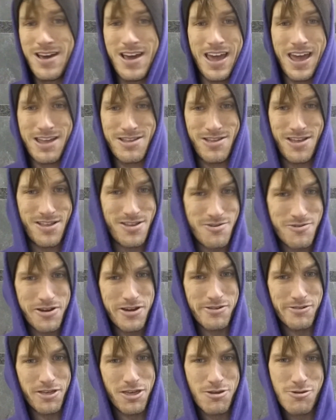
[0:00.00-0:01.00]
and then you
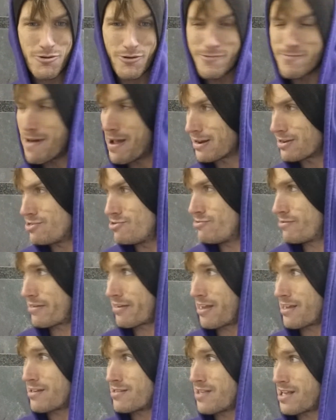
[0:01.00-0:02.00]
hear the story back to you, and it's
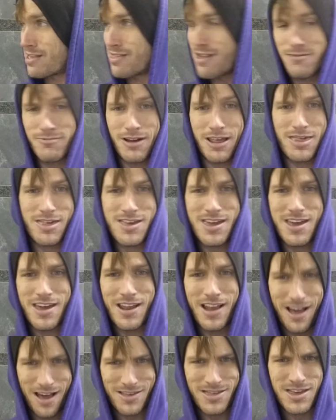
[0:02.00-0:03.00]
like, that's not what I said.
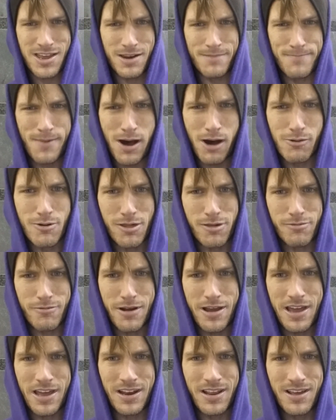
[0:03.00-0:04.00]
I said the ball was
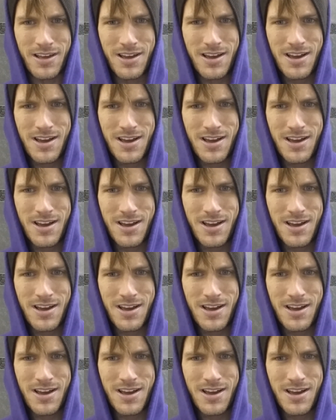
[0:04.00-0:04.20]
red.